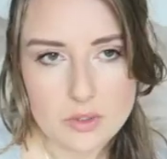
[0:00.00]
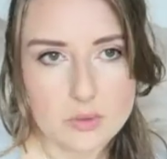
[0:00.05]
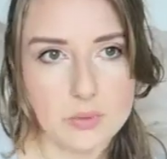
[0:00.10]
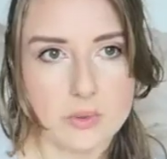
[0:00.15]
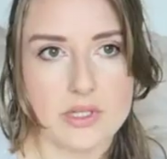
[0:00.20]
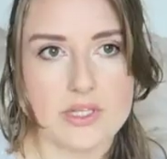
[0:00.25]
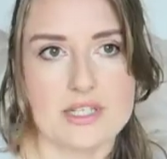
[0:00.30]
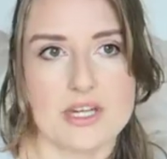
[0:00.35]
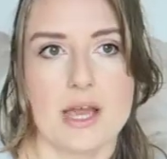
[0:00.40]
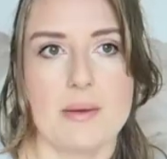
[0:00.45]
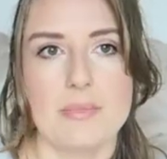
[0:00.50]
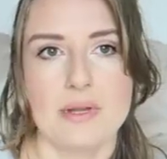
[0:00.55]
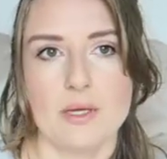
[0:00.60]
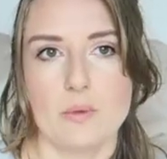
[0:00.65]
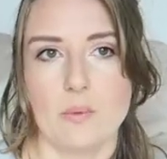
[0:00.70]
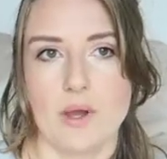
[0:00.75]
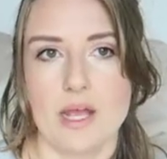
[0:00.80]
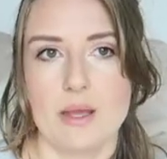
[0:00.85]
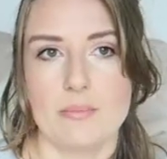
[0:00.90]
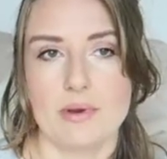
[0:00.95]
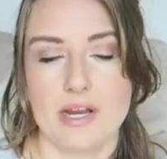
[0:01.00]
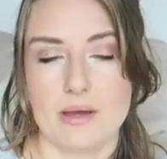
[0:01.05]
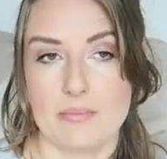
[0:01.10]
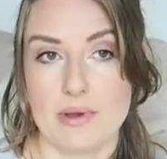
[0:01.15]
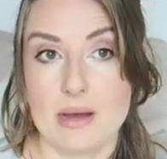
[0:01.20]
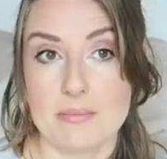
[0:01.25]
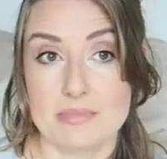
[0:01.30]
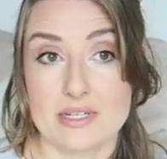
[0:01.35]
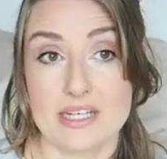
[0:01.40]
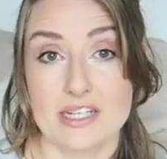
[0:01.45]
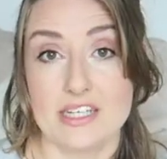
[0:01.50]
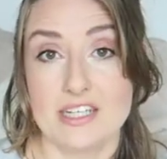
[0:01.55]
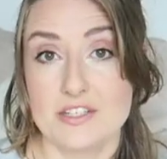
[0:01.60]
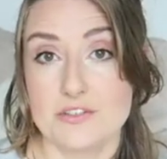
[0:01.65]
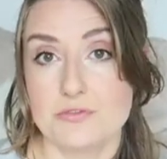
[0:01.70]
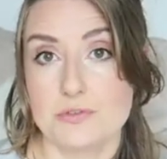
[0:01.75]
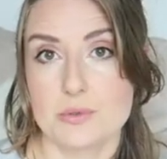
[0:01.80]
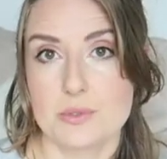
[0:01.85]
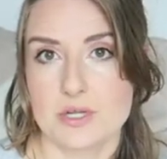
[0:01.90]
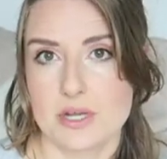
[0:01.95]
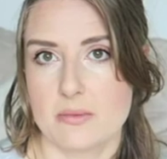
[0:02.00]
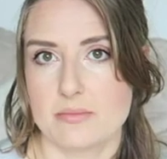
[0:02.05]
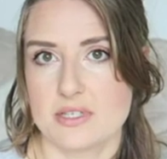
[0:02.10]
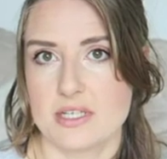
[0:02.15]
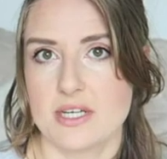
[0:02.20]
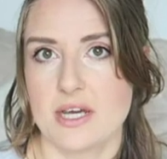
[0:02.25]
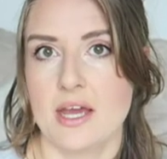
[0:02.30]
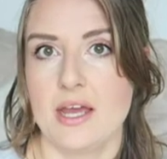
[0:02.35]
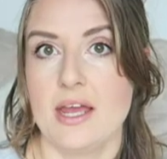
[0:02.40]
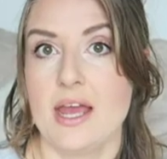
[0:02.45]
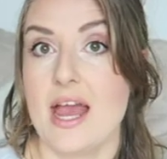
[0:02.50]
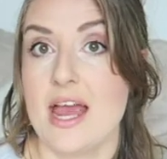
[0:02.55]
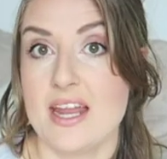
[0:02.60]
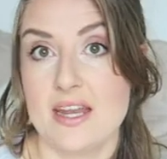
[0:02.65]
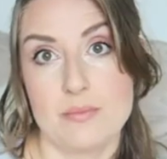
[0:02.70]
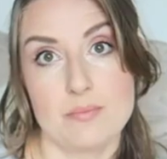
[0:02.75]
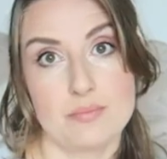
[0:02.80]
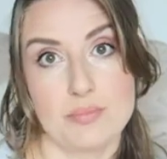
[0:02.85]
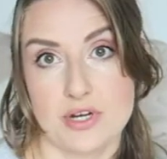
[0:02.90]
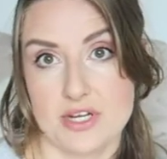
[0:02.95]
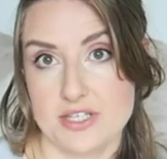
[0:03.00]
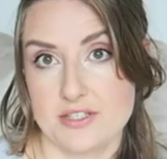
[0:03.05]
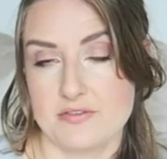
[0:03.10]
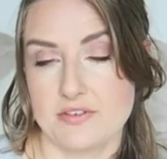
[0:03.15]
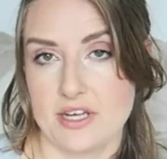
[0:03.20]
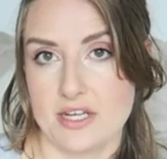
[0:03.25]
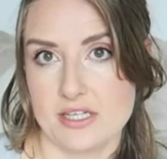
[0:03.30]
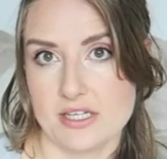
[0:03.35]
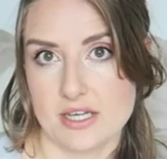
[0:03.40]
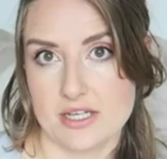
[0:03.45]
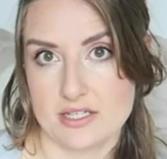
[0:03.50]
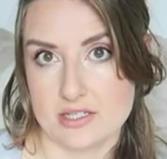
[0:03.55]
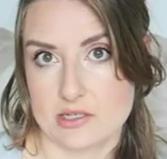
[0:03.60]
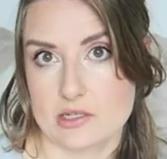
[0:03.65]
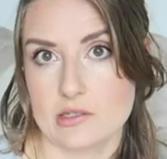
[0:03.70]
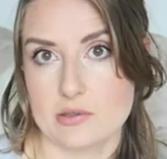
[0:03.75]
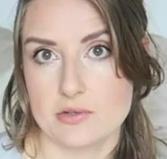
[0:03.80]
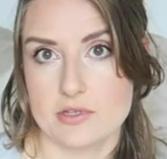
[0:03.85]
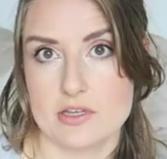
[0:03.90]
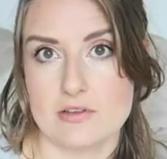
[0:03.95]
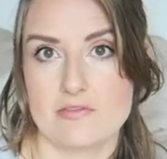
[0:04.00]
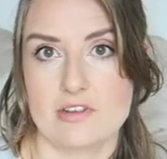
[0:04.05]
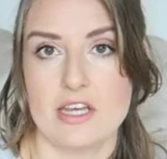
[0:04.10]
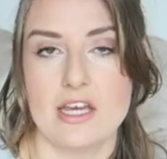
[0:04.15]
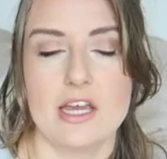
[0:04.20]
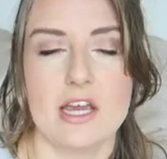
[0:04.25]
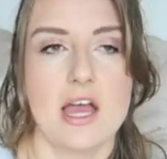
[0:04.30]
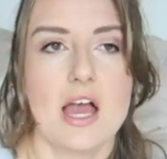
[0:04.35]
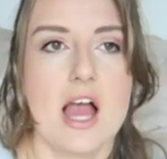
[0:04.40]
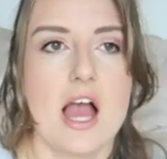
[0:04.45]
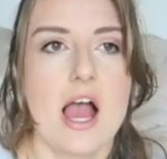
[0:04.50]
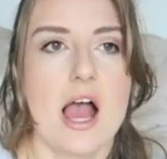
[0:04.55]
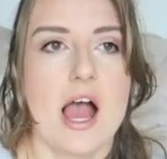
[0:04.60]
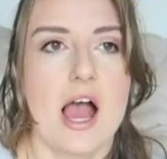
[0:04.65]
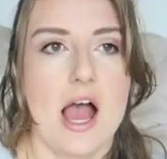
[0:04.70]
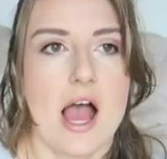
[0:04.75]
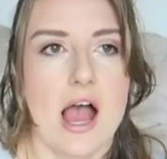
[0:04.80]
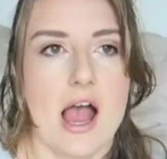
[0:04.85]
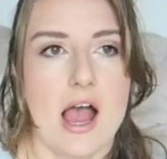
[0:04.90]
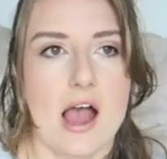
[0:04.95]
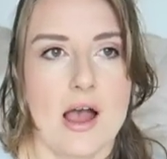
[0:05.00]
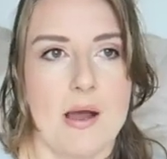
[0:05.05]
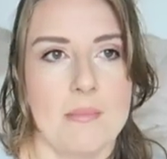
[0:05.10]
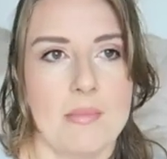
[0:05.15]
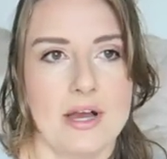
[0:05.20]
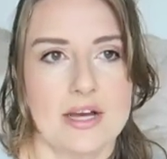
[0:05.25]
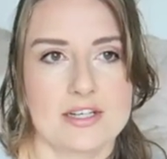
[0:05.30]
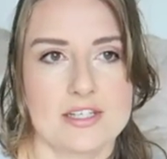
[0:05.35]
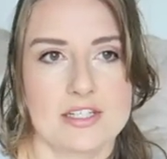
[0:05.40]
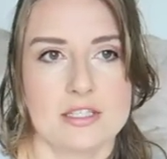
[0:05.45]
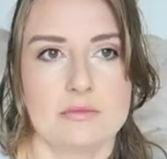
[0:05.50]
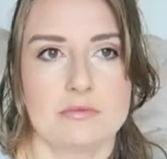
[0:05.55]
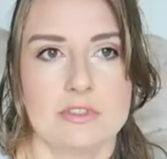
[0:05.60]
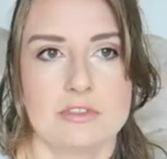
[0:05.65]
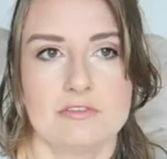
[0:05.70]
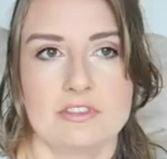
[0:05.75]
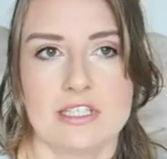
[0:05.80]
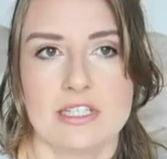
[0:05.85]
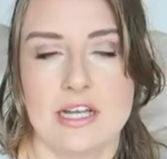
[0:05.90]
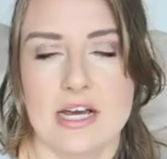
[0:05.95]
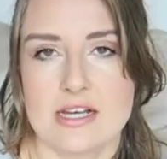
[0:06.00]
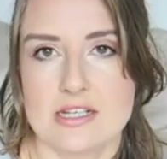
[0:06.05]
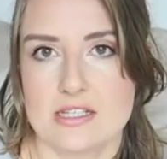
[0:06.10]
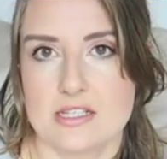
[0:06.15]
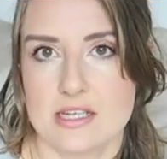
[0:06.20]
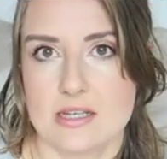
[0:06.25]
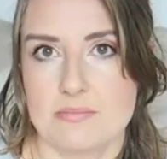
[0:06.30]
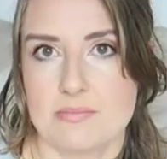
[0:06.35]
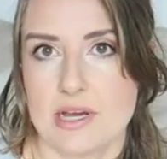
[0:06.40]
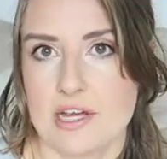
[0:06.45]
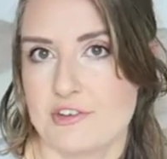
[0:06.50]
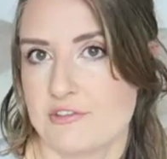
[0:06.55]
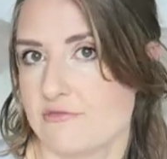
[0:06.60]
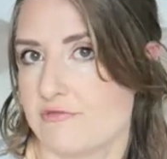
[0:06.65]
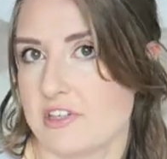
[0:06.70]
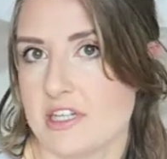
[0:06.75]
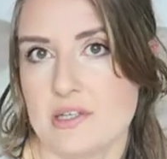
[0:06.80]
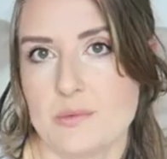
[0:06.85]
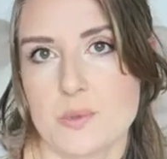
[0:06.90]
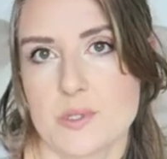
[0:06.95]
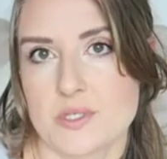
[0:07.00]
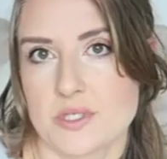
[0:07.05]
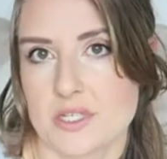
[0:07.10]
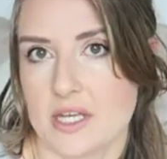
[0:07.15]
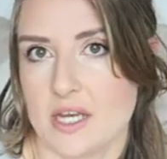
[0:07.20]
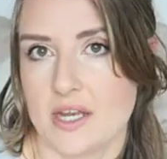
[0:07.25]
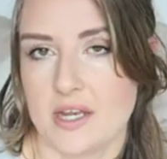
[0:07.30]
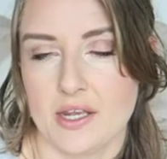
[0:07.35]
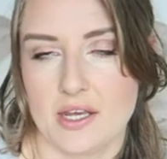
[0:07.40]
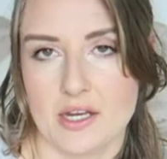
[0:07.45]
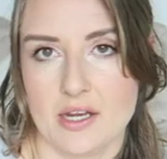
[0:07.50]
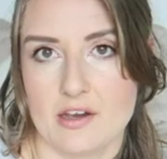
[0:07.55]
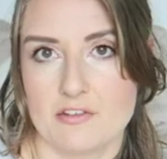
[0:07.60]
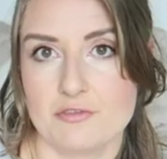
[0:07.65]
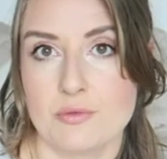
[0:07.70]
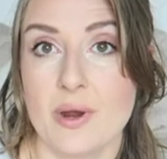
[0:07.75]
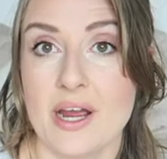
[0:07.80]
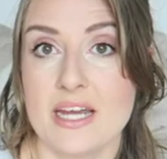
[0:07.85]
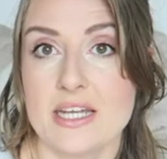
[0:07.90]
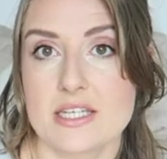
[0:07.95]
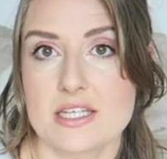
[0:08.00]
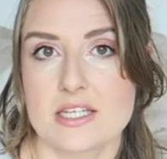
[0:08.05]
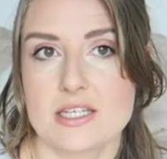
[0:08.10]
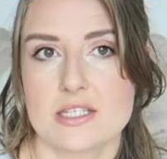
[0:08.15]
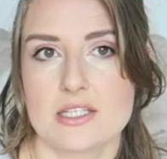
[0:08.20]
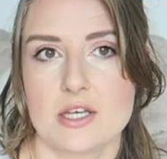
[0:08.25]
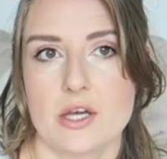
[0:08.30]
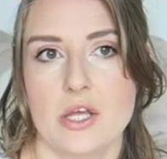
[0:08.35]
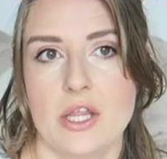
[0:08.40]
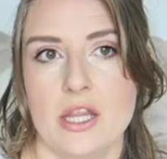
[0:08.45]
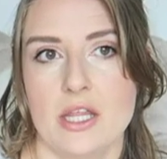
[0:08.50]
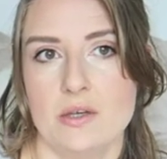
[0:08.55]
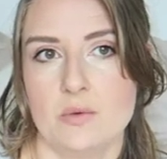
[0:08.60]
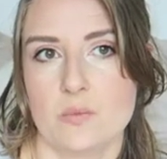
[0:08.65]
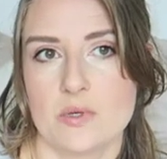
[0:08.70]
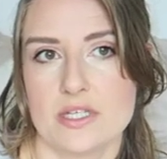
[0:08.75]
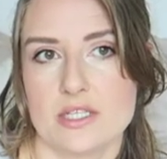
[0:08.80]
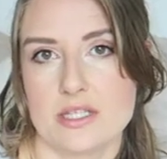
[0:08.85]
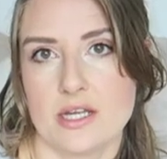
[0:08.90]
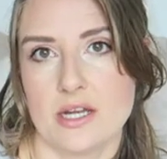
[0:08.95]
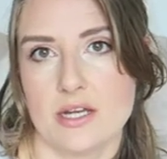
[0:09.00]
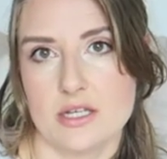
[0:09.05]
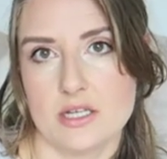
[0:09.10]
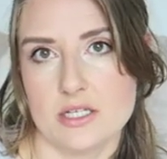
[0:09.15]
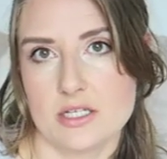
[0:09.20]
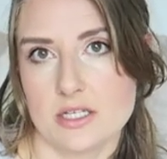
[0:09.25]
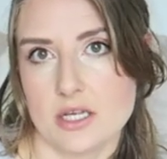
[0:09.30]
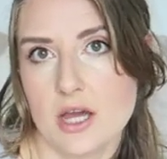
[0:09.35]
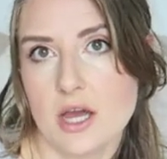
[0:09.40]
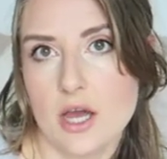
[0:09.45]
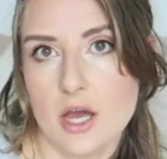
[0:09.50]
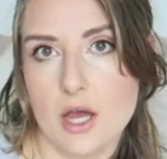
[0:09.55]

all the time anyway, but I pumped at least 4 times a day and breastfed exclusively. Until we realized that Byron really wasn't gaining enough weight. So then we started